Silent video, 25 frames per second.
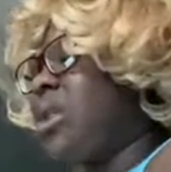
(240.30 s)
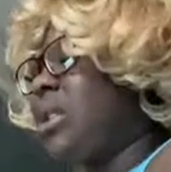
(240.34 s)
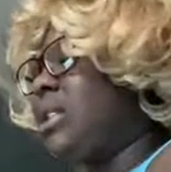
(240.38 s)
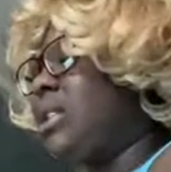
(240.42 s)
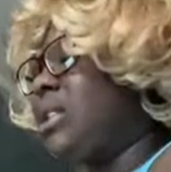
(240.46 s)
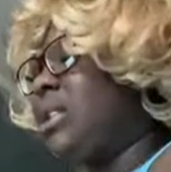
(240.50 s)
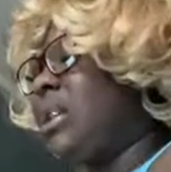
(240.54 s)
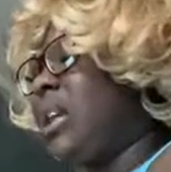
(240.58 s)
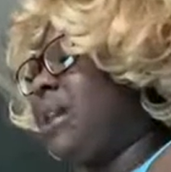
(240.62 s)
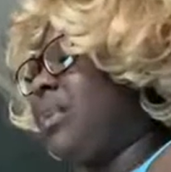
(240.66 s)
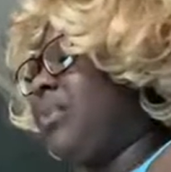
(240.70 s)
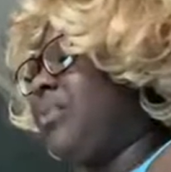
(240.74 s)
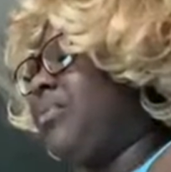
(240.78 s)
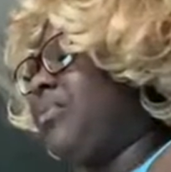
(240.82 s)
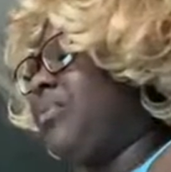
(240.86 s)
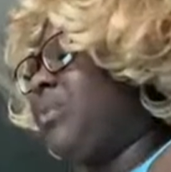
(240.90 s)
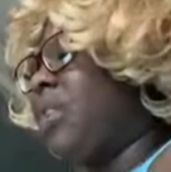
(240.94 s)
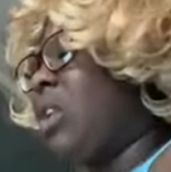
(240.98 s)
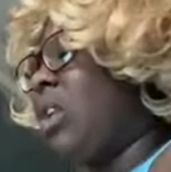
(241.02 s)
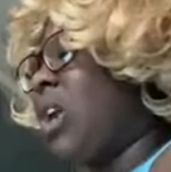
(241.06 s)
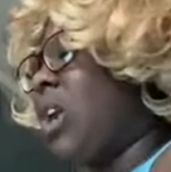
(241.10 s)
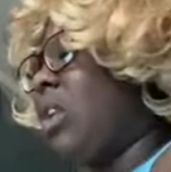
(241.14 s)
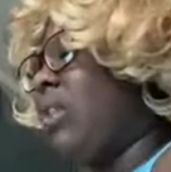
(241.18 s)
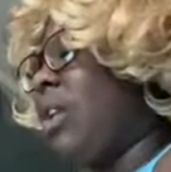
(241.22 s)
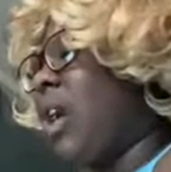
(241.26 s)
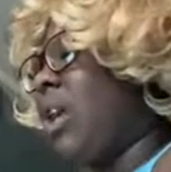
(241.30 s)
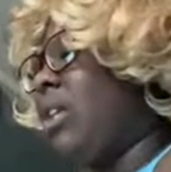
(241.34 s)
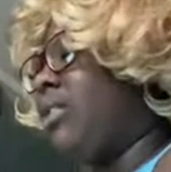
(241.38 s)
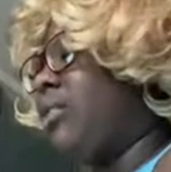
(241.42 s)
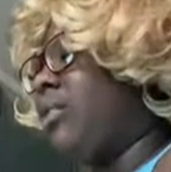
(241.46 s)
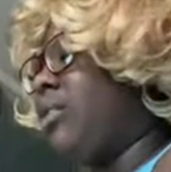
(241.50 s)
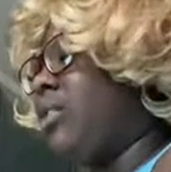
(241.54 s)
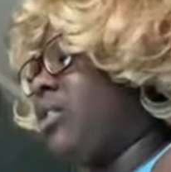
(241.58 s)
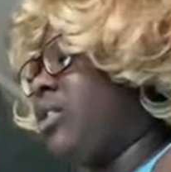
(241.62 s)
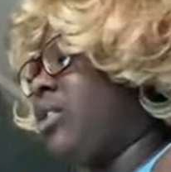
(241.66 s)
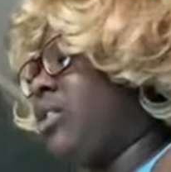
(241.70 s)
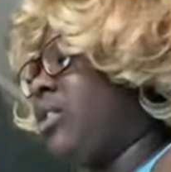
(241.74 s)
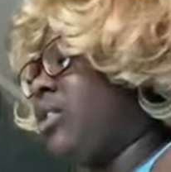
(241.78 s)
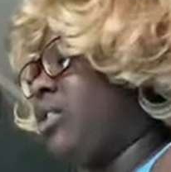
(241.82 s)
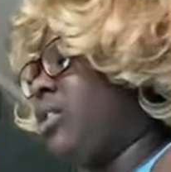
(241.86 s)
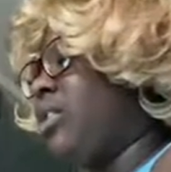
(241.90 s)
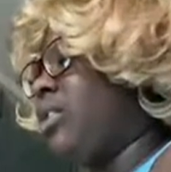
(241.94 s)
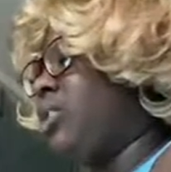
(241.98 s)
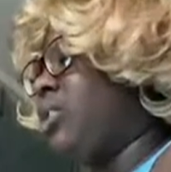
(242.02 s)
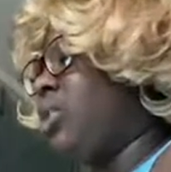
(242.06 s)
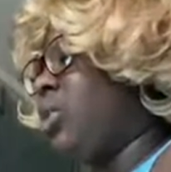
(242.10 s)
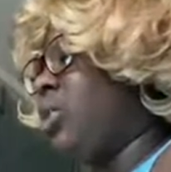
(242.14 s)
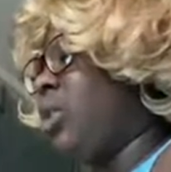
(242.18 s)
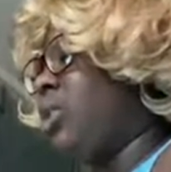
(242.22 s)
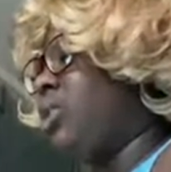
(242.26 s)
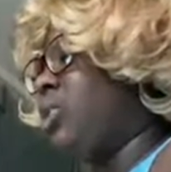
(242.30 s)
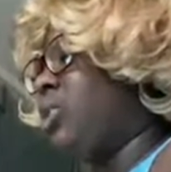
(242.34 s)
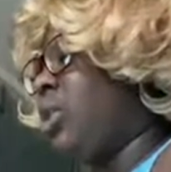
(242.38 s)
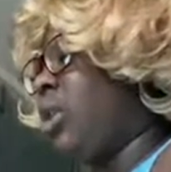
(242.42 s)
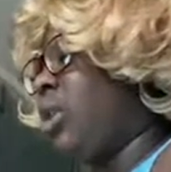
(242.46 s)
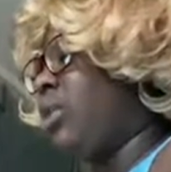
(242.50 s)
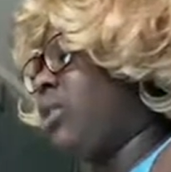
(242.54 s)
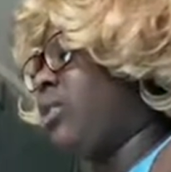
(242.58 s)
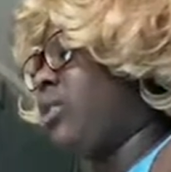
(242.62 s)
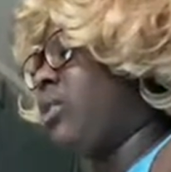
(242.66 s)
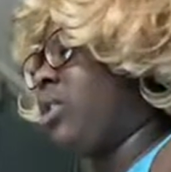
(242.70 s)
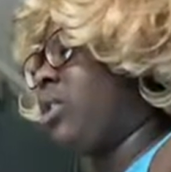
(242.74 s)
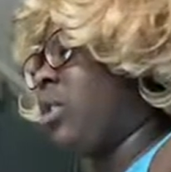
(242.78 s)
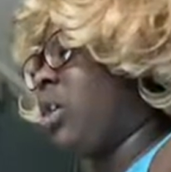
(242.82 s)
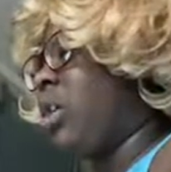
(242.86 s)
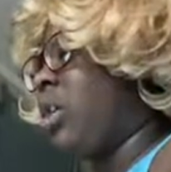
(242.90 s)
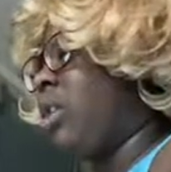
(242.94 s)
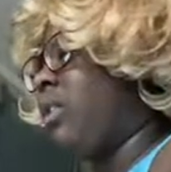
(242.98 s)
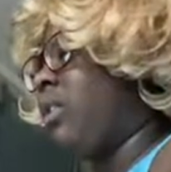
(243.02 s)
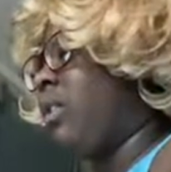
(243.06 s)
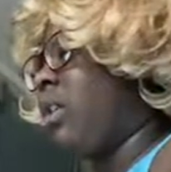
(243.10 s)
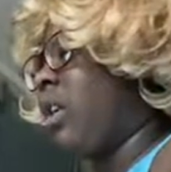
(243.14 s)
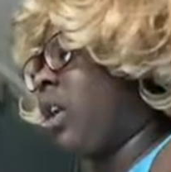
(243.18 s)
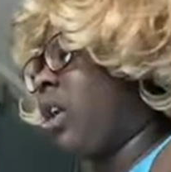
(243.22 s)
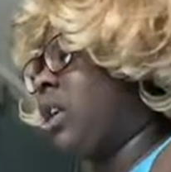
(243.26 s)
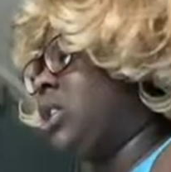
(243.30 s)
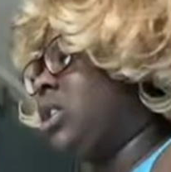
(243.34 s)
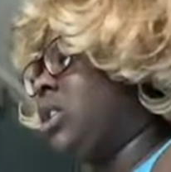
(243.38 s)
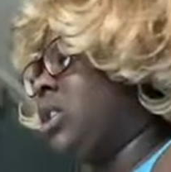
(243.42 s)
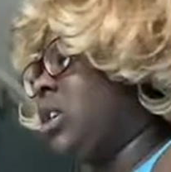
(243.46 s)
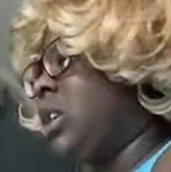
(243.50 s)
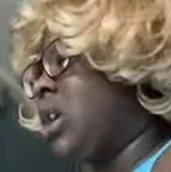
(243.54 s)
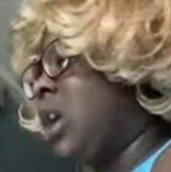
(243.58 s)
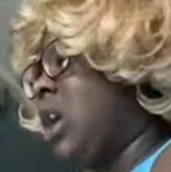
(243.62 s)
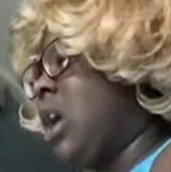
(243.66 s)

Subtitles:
sat, right in front of the third door to our 3-car garage.